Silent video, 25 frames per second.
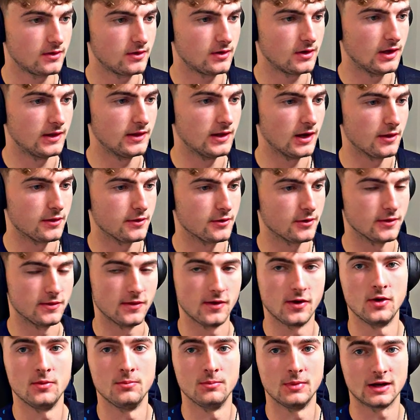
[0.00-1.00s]
And now they're in
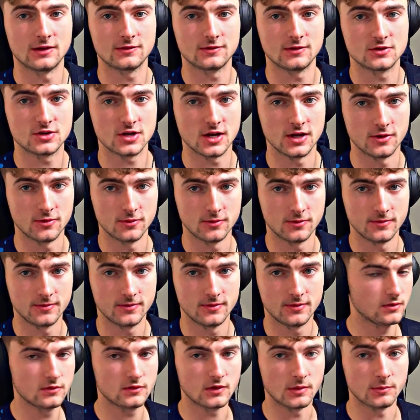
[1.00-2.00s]
their own mixer channel.
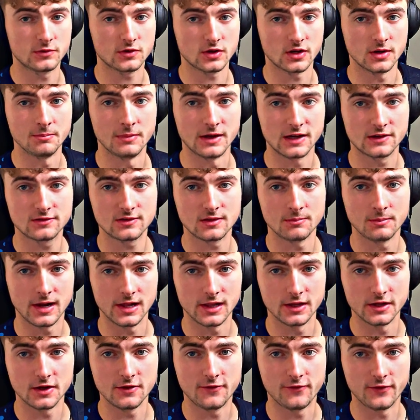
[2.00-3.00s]
So I'm just going to mix the
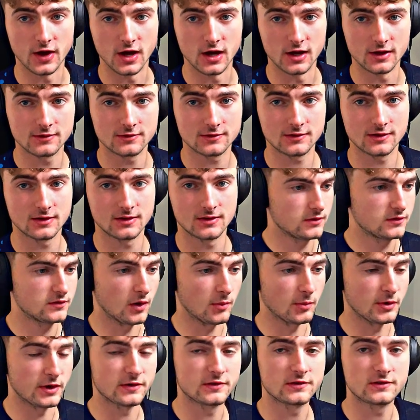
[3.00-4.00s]
melody first. So I'm
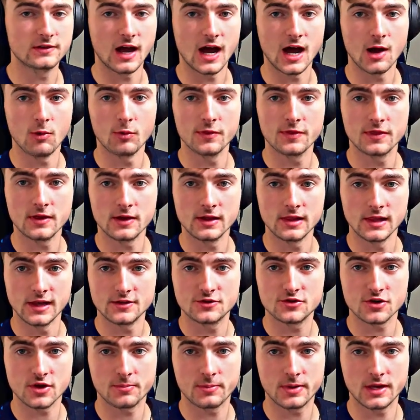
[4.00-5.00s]
going to start with the
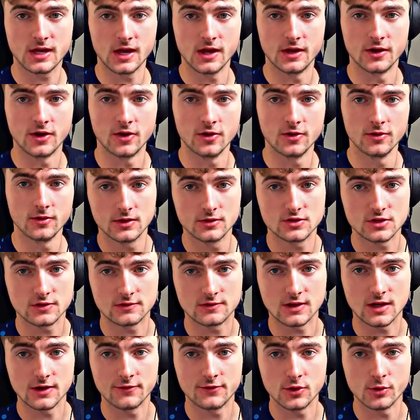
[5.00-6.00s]
electric piano, just
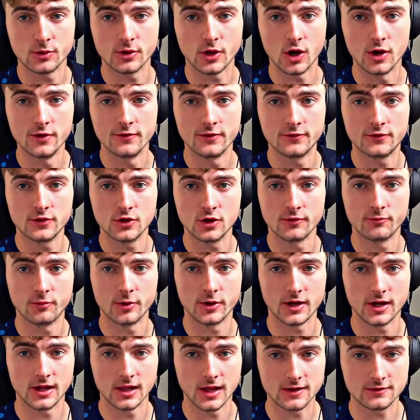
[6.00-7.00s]
to give you an overview of what
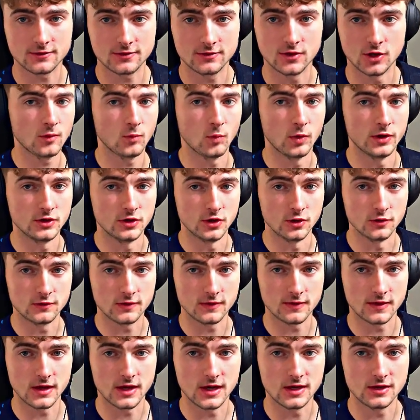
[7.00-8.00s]
I like to do when
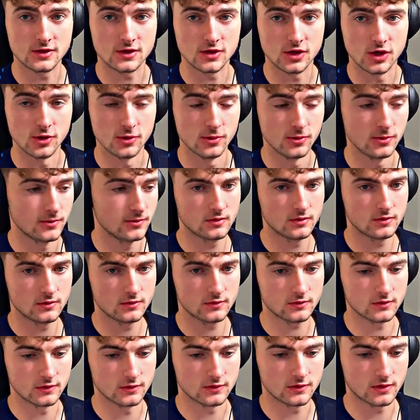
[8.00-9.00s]
using the EQ.
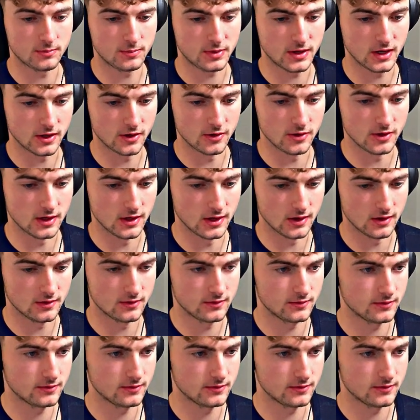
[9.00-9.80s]
So this is the piano here.